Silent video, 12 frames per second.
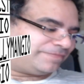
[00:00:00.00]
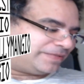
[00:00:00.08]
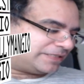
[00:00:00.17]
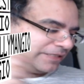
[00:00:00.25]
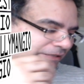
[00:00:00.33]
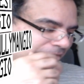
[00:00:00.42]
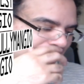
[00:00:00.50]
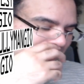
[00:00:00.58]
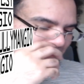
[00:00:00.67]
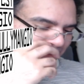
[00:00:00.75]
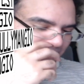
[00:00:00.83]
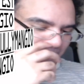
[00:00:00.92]
That's how
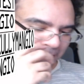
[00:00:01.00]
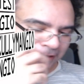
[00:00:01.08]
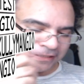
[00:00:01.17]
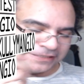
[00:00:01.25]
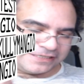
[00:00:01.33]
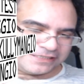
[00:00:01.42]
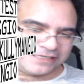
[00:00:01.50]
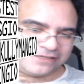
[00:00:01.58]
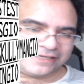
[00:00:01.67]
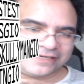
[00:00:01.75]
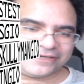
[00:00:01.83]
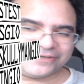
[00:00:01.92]
that, I guess that's how
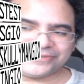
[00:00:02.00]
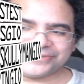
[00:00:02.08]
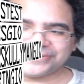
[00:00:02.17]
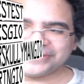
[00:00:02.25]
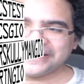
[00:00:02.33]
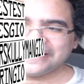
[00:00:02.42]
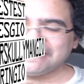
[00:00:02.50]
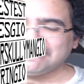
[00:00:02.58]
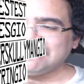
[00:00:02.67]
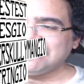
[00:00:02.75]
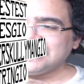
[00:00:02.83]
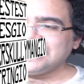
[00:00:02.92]
that goes.
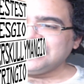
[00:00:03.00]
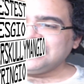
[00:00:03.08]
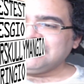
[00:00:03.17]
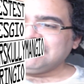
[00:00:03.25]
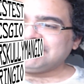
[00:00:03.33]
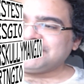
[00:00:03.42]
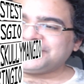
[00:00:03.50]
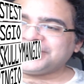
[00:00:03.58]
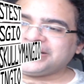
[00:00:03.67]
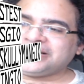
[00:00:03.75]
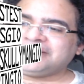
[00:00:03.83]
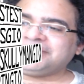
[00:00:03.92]

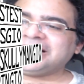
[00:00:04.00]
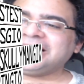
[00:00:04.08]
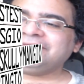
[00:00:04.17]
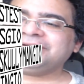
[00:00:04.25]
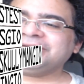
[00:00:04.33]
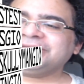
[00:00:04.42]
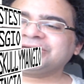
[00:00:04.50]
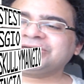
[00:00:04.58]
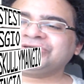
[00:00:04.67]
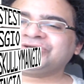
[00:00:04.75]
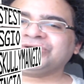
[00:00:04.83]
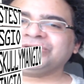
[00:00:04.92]
I have another
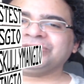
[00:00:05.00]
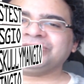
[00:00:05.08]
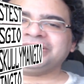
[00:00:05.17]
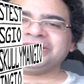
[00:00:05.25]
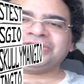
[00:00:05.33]
controller. This